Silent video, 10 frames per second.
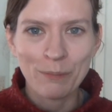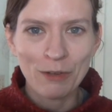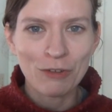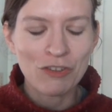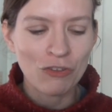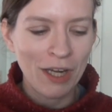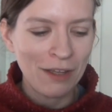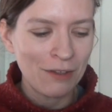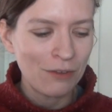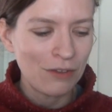
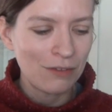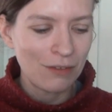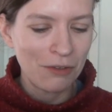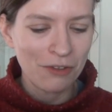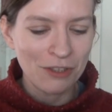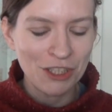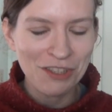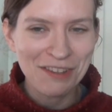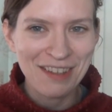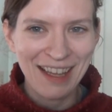restrain those
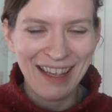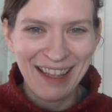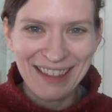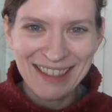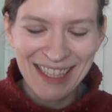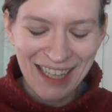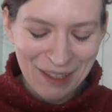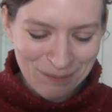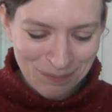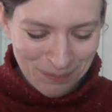urges and I